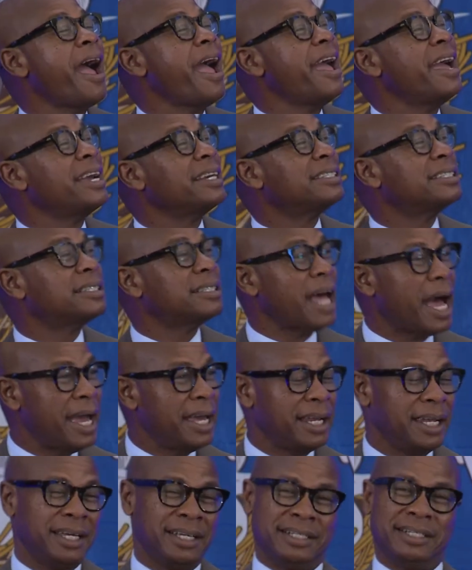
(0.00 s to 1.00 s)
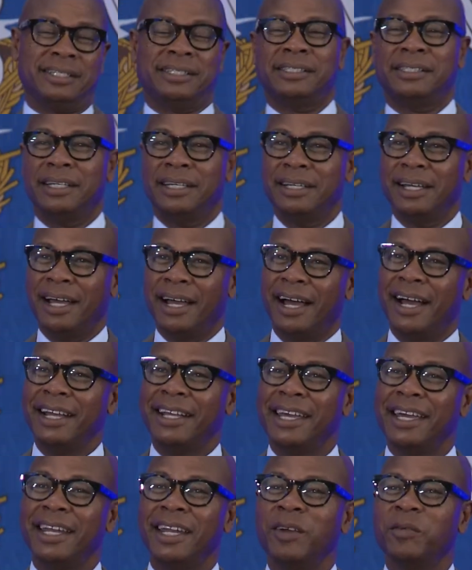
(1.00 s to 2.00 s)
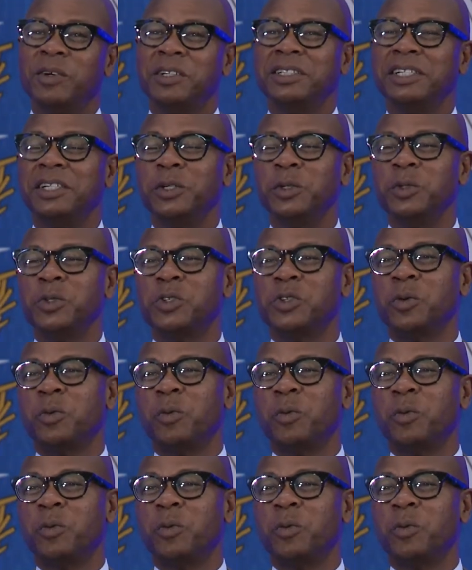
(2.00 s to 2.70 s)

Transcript: excited. I can't even use the